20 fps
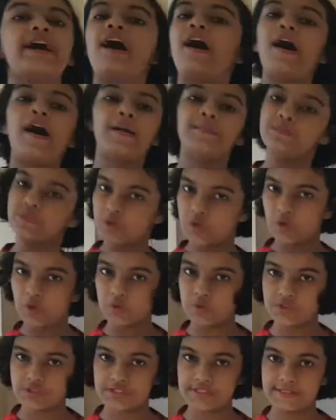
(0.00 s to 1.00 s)
harm the
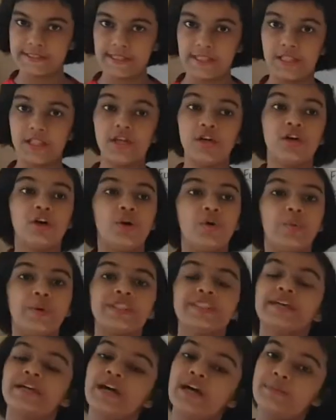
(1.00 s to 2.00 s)
host cell.
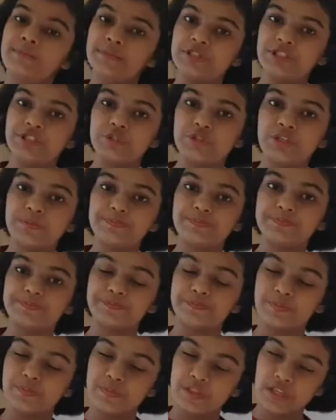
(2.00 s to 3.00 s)
When they come into
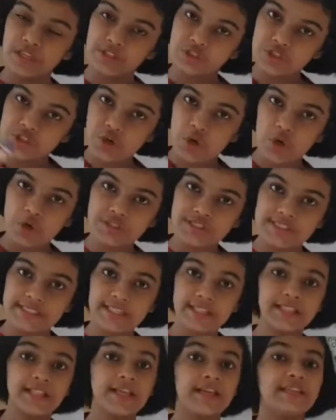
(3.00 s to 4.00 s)
the host
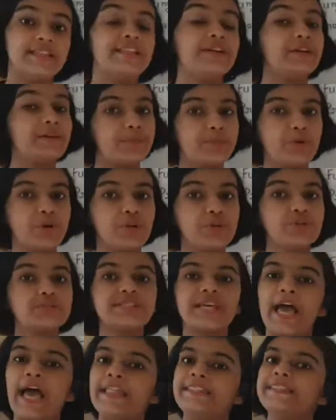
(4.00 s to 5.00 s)
cell, they
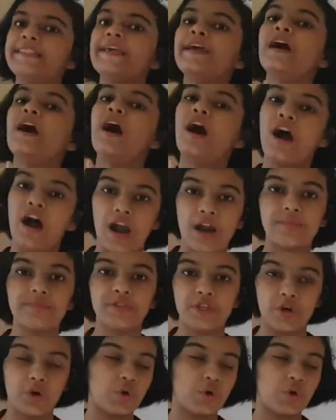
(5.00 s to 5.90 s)
reproduce and they harm the